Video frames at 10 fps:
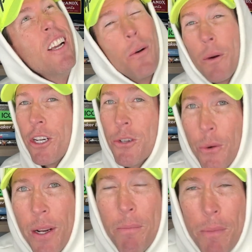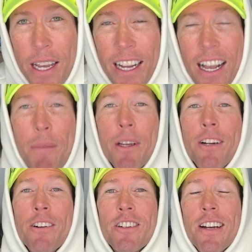we dream big. I'm
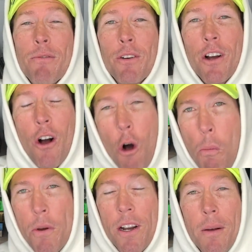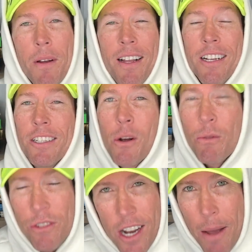encouraging everyone to open up. Don't
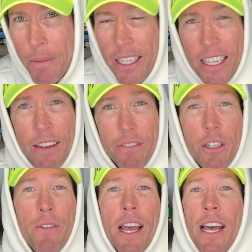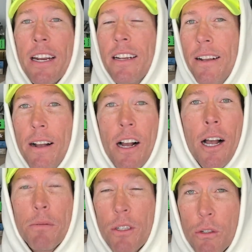stop the gift. You've had
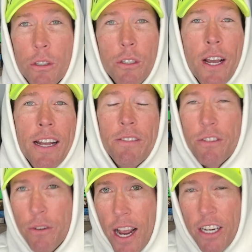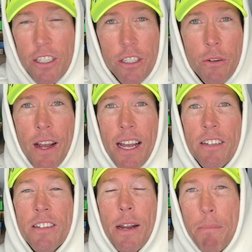obstacles, you've had distractions, you've had
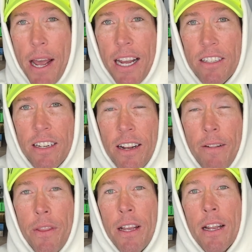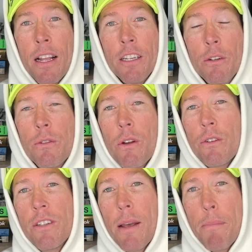setbacks. Use those
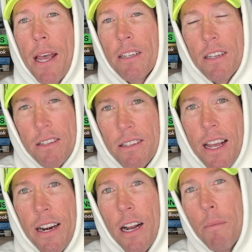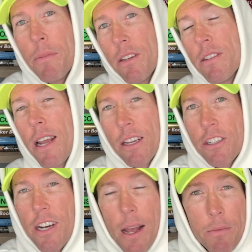setbacks to set up this next
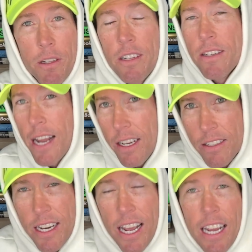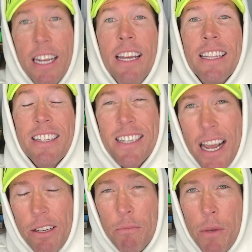chapter, this next day, this
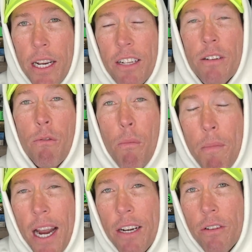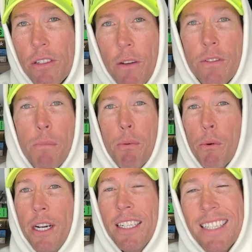next minute, to remind yourself to
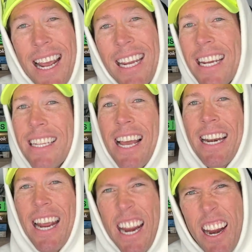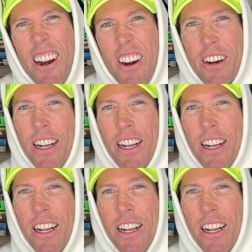breathe. Take in that air,